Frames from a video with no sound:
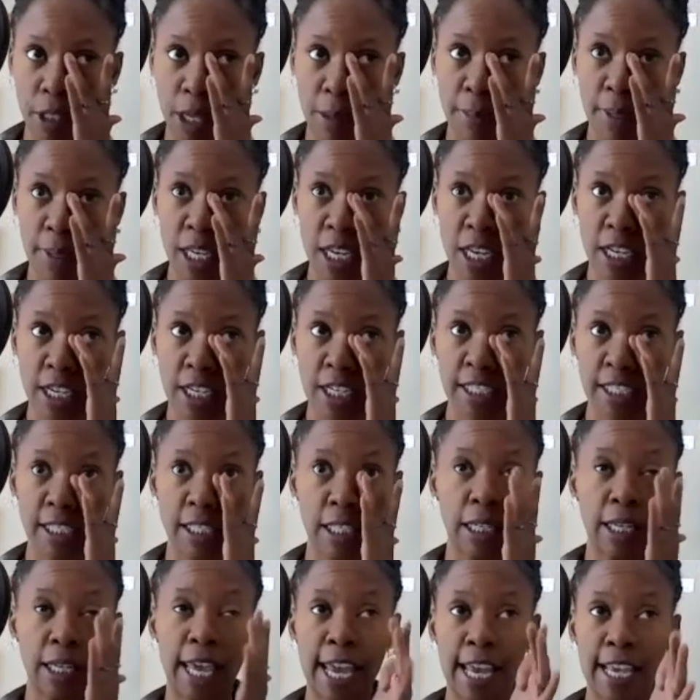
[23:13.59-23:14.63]
because
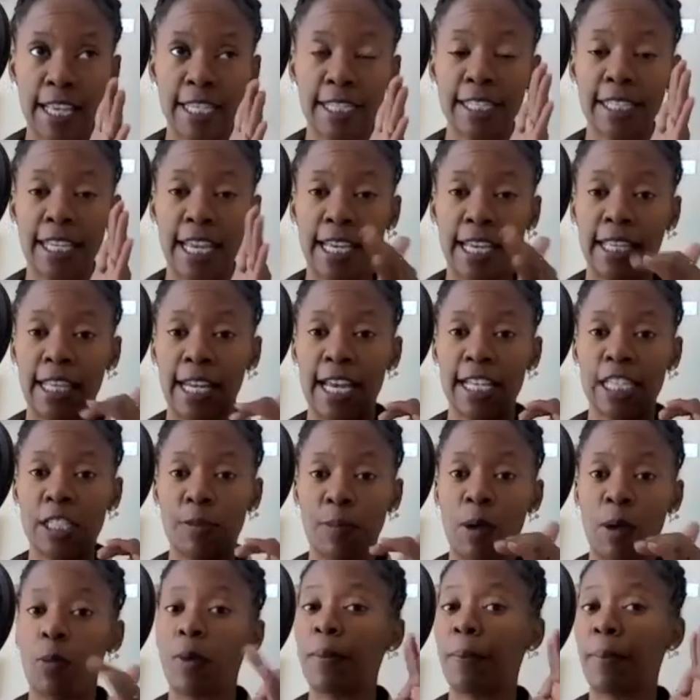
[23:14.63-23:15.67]
the last day that I
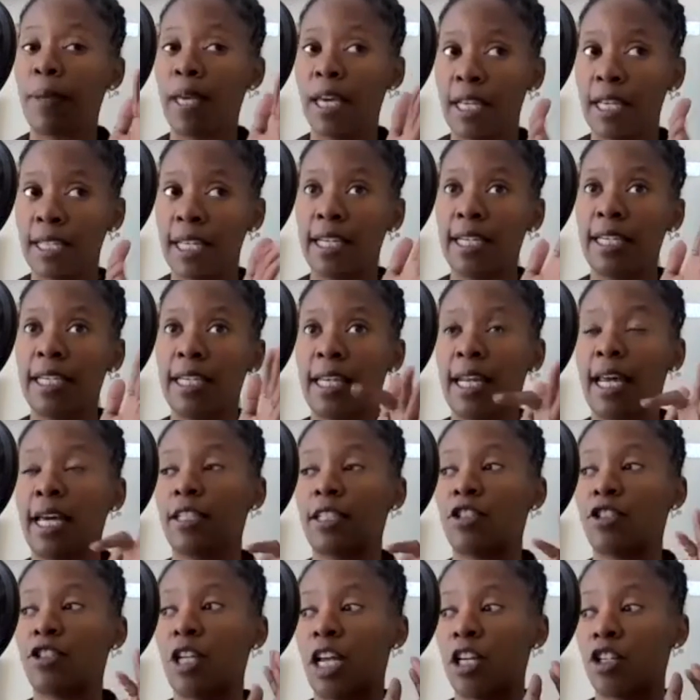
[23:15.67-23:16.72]
spent with, because
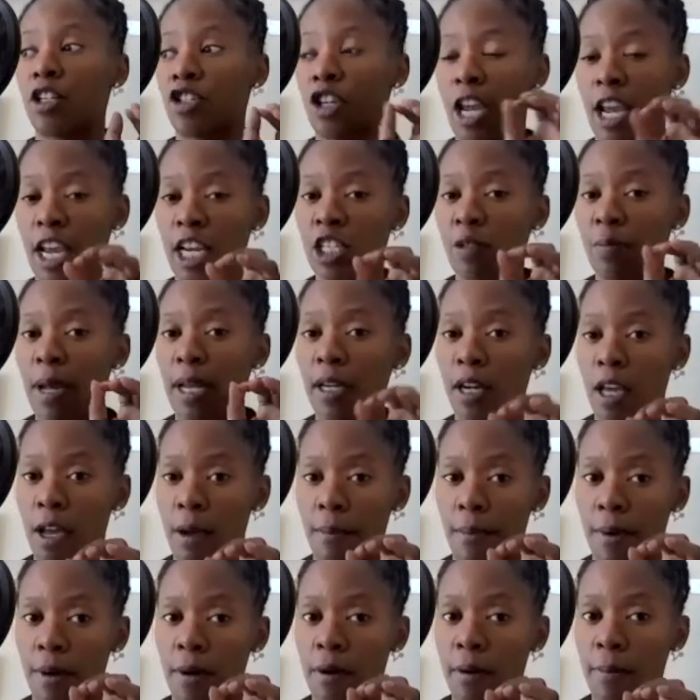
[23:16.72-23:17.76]
I changed my
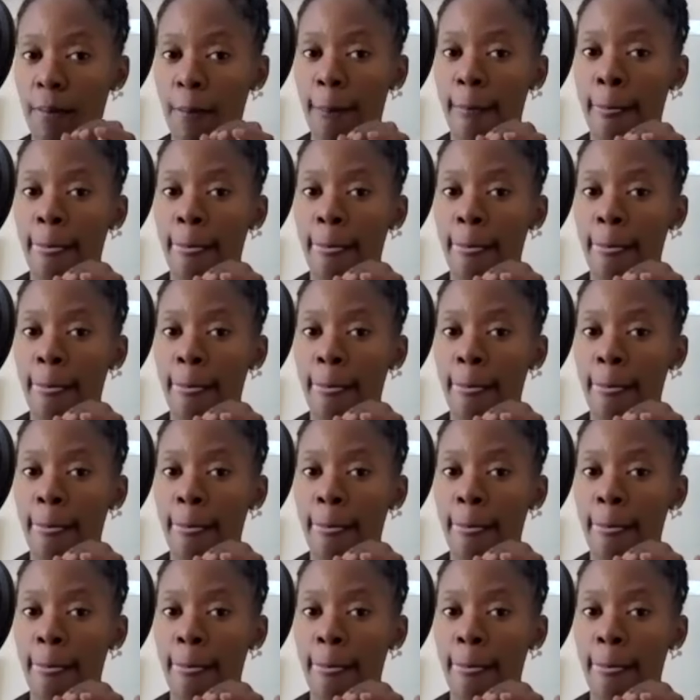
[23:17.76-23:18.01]
number